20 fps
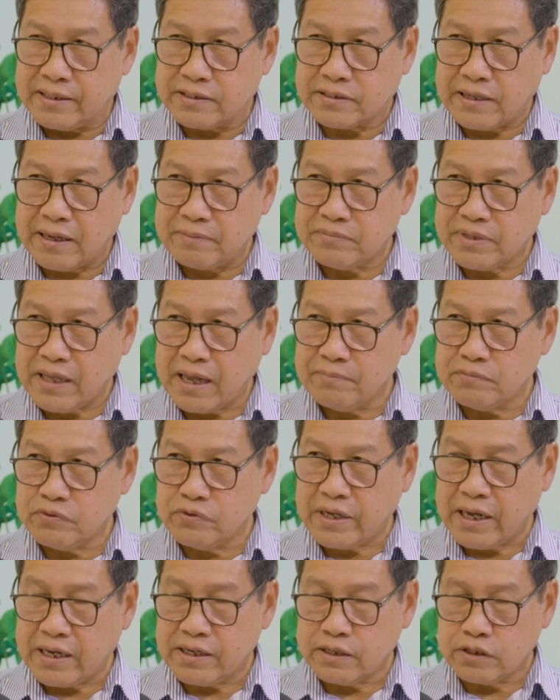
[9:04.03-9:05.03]
same time you
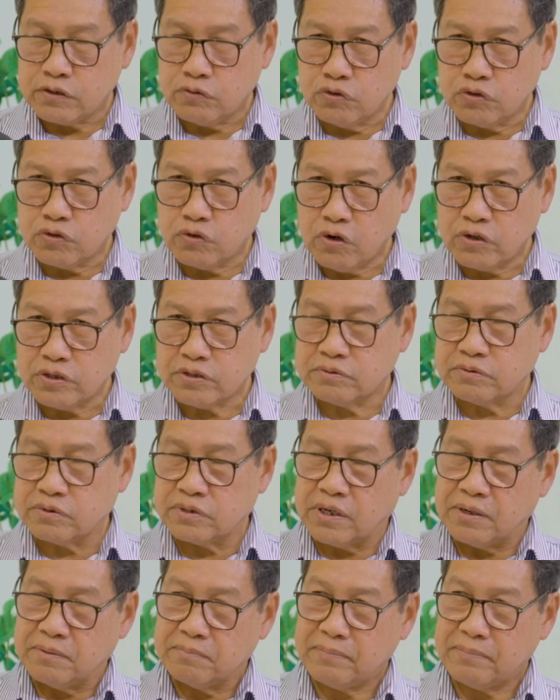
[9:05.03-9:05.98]
get a good cost,